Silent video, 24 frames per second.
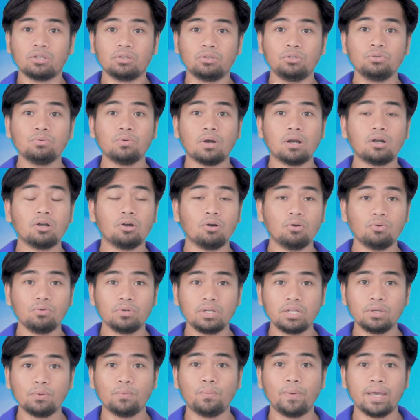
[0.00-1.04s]
you are
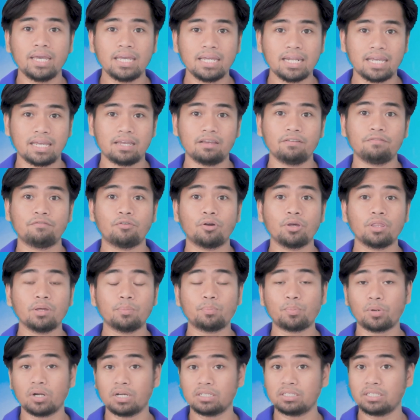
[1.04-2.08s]
only waiting for the
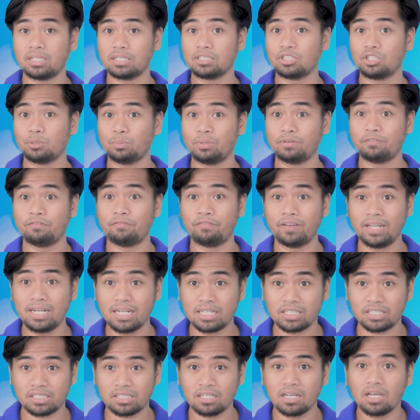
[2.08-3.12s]
project to be
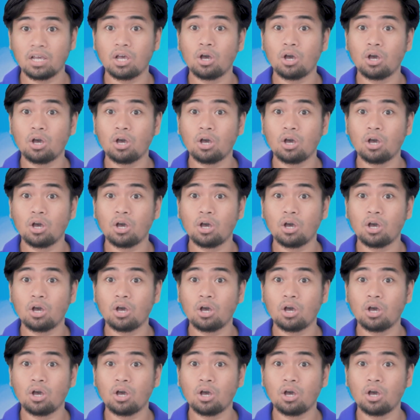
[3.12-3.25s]
finished